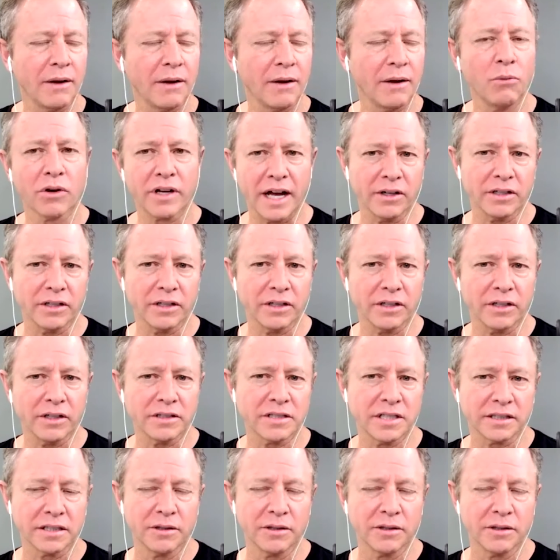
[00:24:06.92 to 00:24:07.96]
I work out
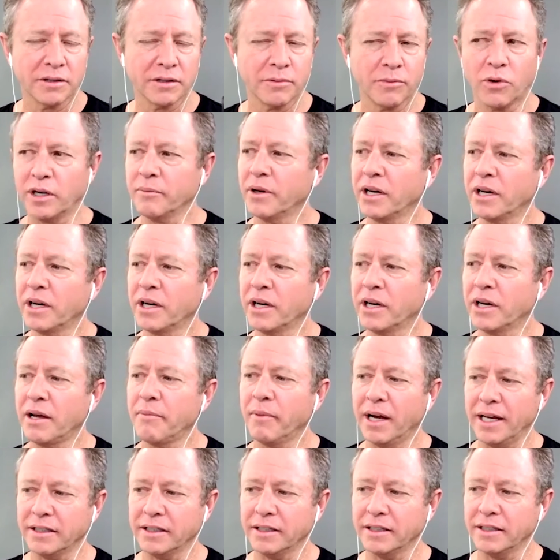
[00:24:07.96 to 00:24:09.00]
at six in the morning,
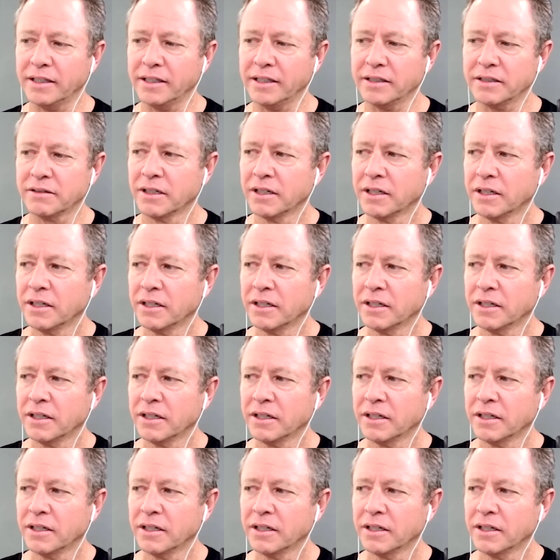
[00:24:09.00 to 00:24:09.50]
but I might